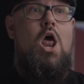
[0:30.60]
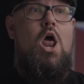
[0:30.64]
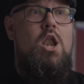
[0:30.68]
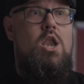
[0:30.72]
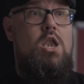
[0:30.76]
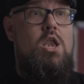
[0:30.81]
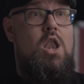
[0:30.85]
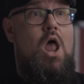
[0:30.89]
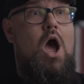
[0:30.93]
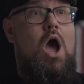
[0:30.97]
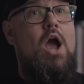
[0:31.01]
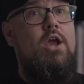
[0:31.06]

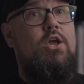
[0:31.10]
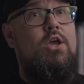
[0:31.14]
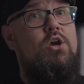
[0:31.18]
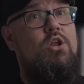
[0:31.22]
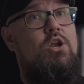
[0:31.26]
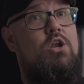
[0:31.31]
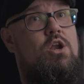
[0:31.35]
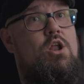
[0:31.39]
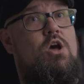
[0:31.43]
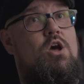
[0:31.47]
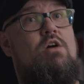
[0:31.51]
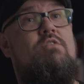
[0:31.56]
Not
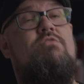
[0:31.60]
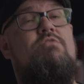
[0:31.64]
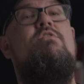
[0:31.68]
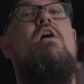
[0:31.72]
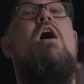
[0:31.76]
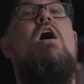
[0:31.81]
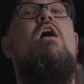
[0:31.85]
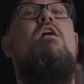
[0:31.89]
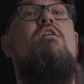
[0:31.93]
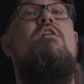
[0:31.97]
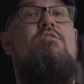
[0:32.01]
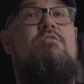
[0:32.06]
good enough,
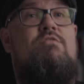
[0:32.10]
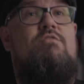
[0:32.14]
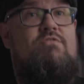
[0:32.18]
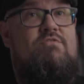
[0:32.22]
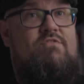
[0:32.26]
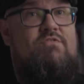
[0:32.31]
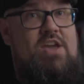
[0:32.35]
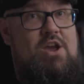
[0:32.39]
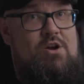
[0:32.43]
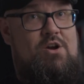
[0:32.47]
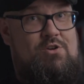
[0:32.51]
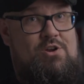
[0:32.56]

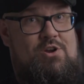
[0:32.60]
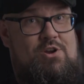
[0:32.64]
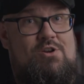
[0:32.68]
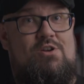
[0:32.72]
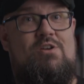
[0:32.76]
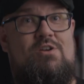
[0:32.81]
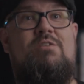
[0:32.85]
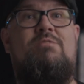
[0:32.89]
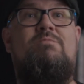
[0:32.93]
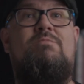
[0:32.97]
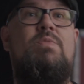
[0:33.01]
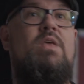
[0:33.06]

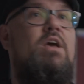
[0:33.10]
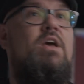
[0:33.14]
failure.